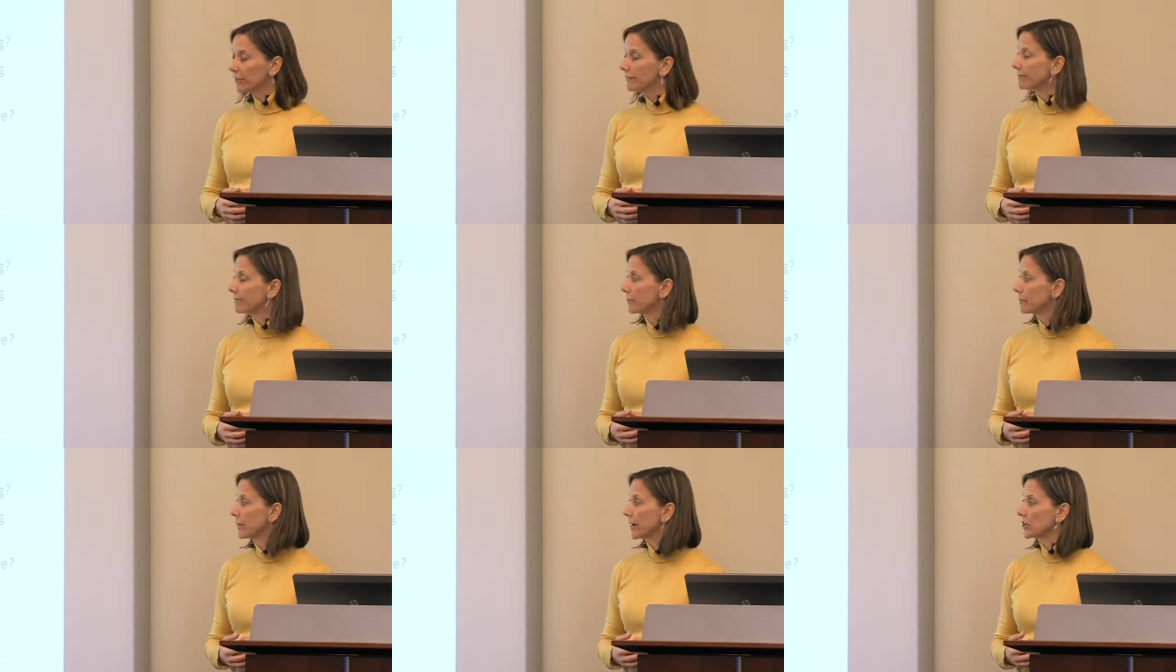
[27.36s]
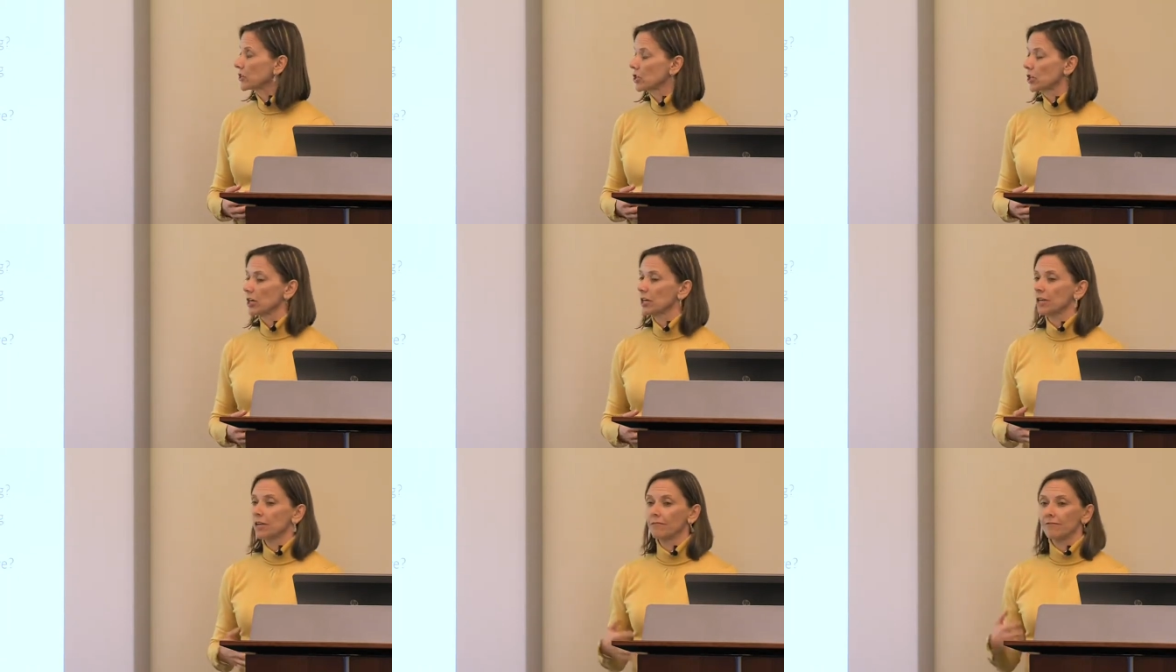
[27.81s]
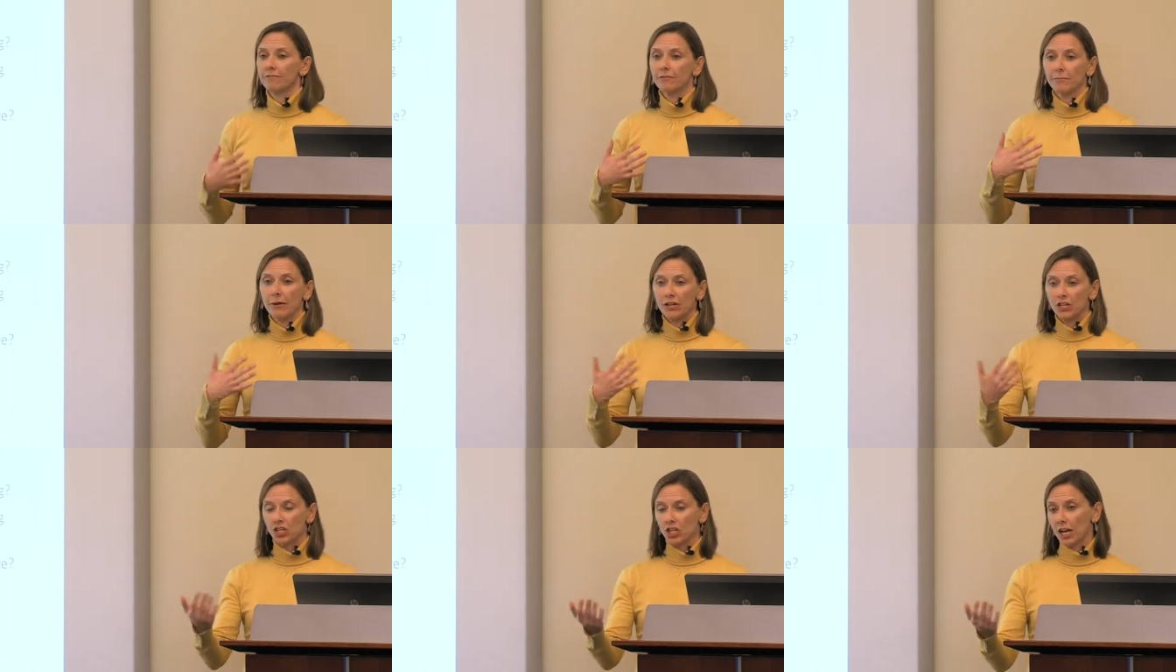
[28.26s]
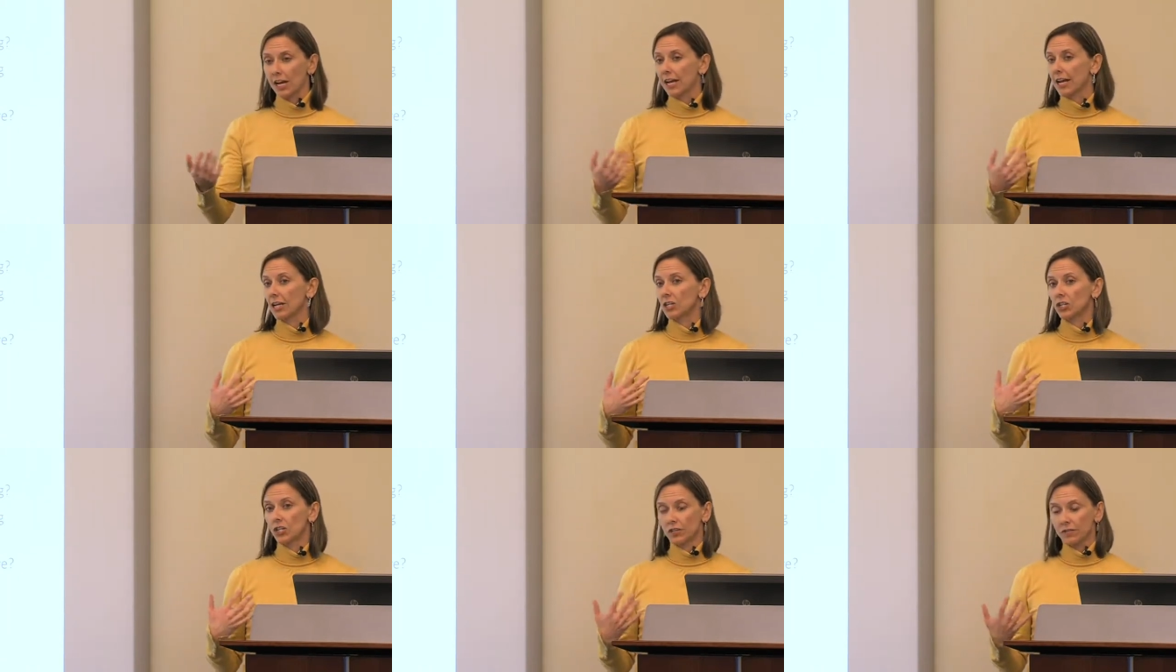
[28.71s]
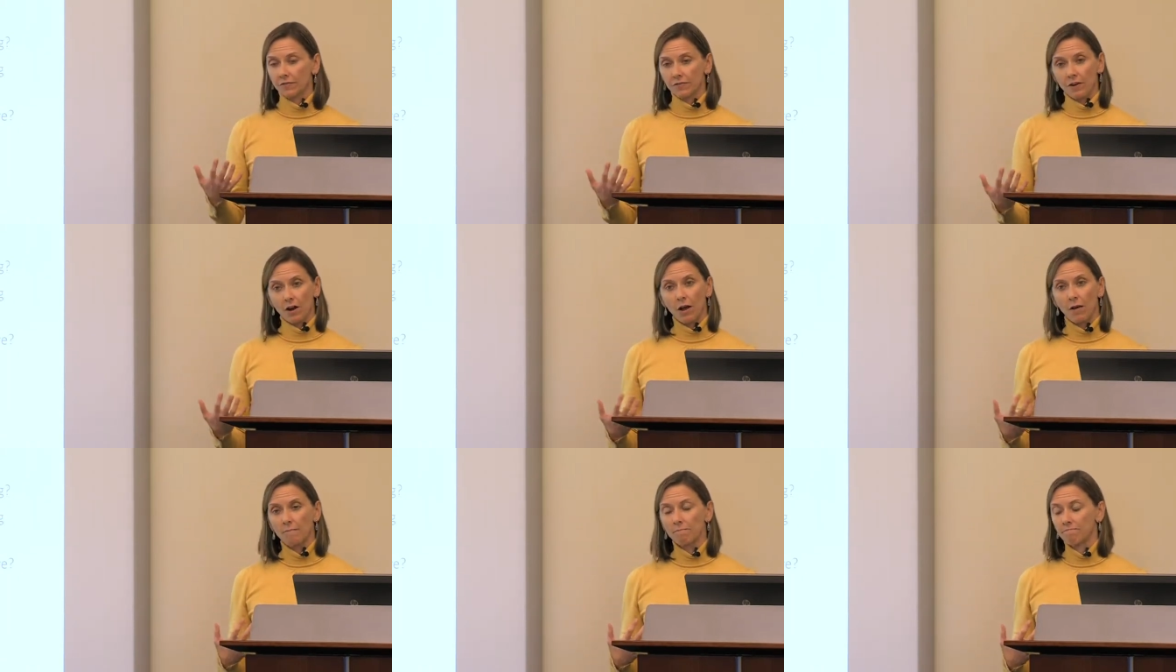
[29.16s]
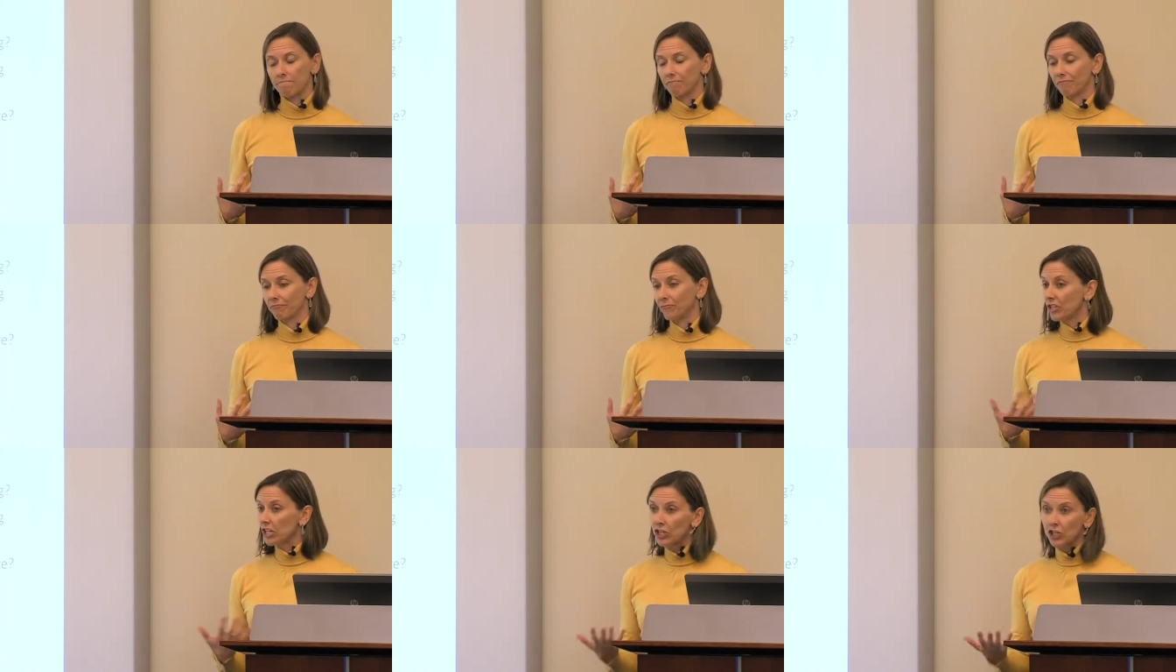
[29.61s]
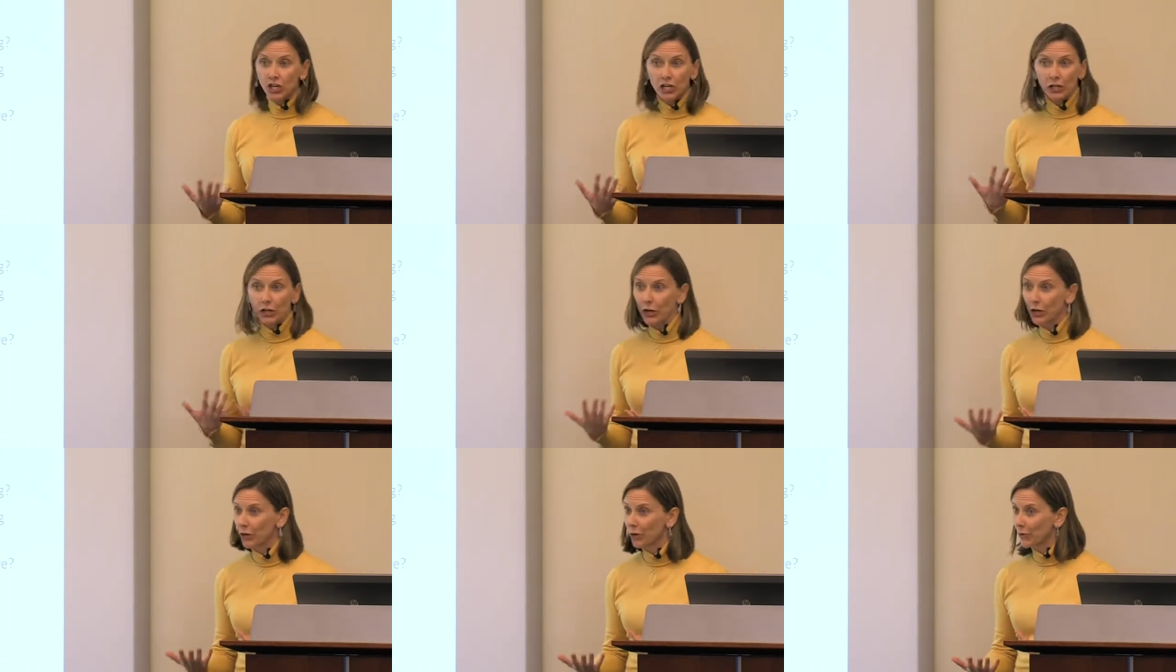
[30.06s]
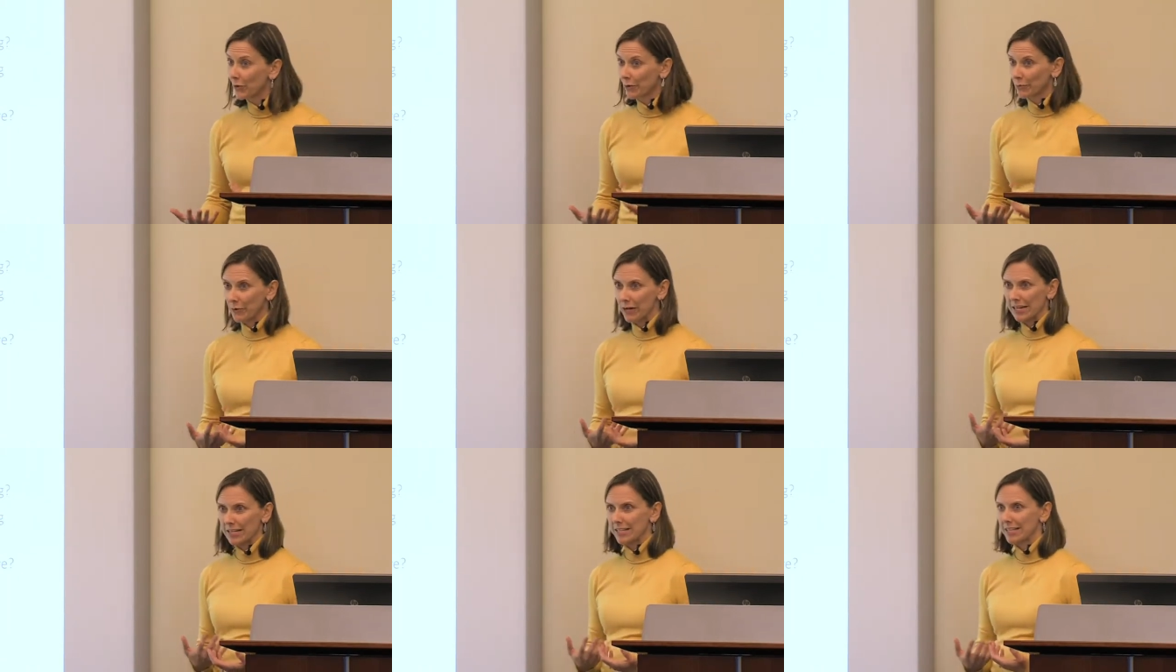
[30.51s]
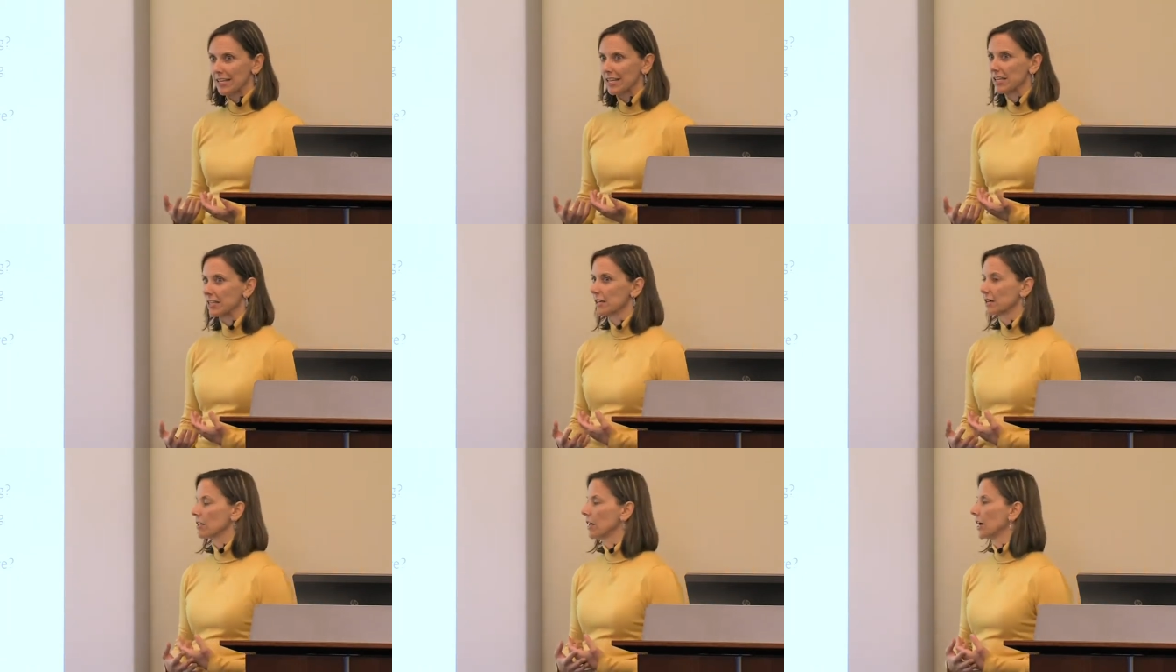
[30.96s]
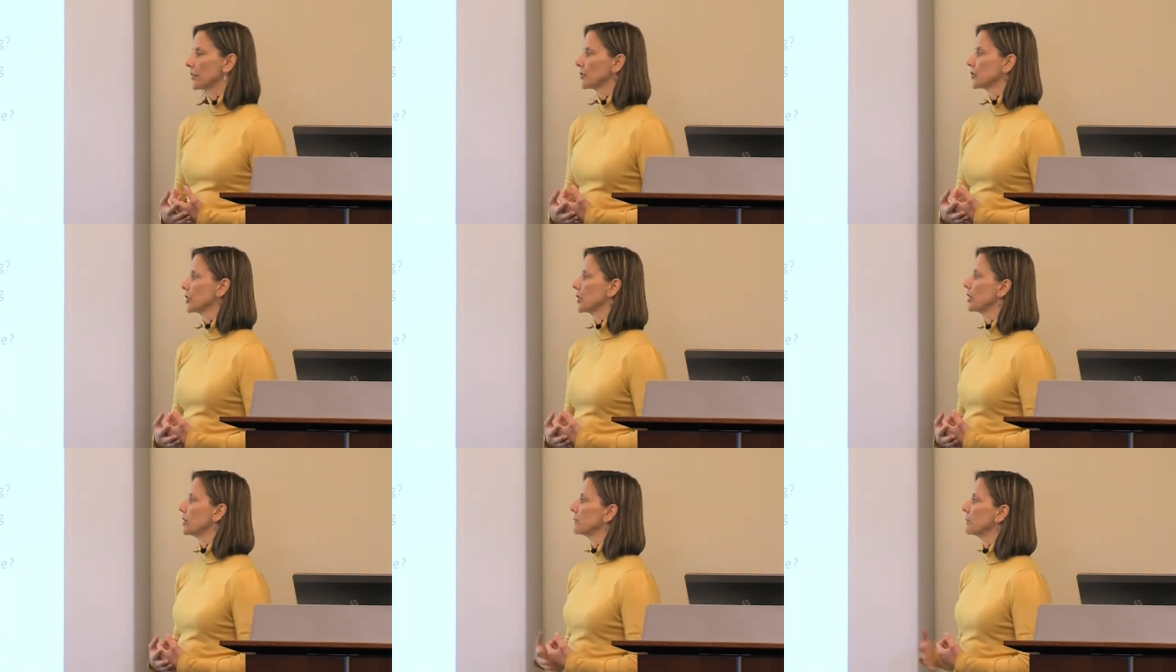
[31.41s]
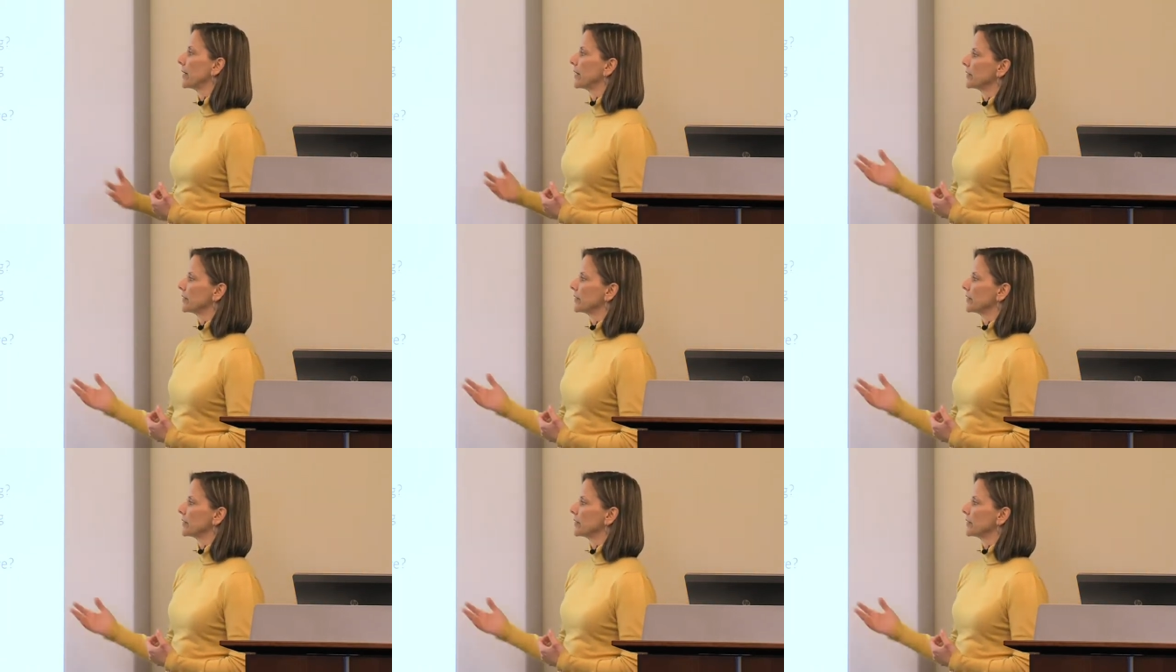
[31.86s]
information I get just from teaching you and what I see in the classroom,